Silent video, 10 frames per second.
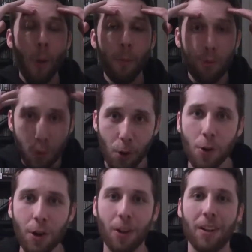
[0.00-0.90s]

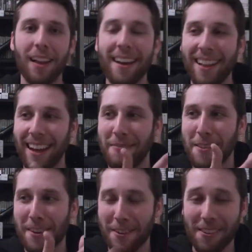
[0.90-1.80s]
brutal. Like when
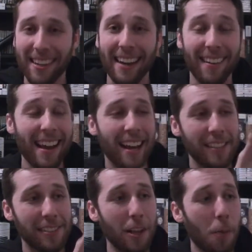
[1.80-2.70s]
they're going down a
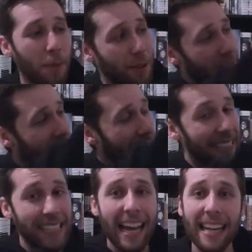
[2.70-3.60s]
slope, they're just like
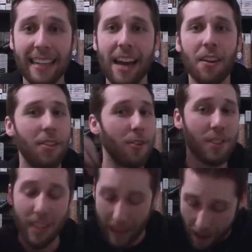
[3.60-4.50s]
sliding down and they're
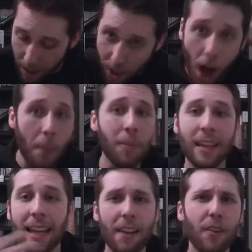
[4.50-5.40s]
just like
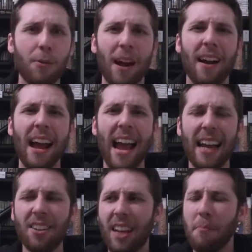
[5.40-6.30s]
tumbling everywhere.
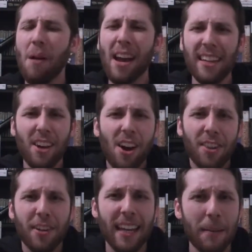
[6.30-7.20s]
And you're like, my God,
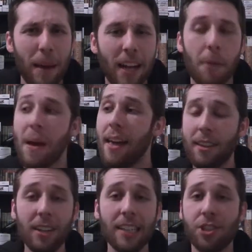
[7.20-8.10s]
they're getting back up.
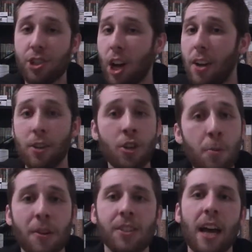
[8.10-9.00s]
They'll get shot
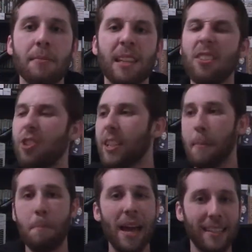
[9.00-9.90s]
numerous times and they'll just
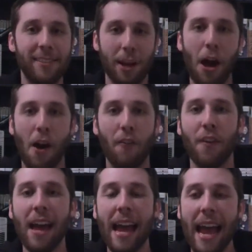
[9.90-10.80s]
get pissed off.
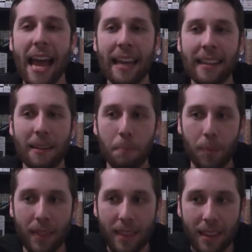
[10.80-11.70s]
And
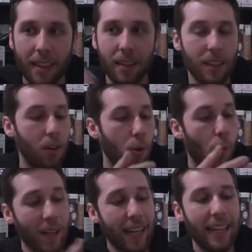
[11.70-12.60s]
you know,
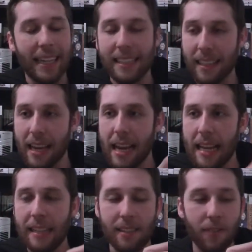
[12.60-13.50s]
one guy gets
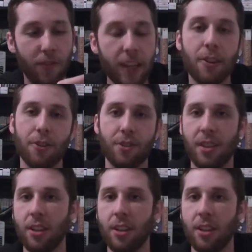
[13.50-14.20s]
his fingers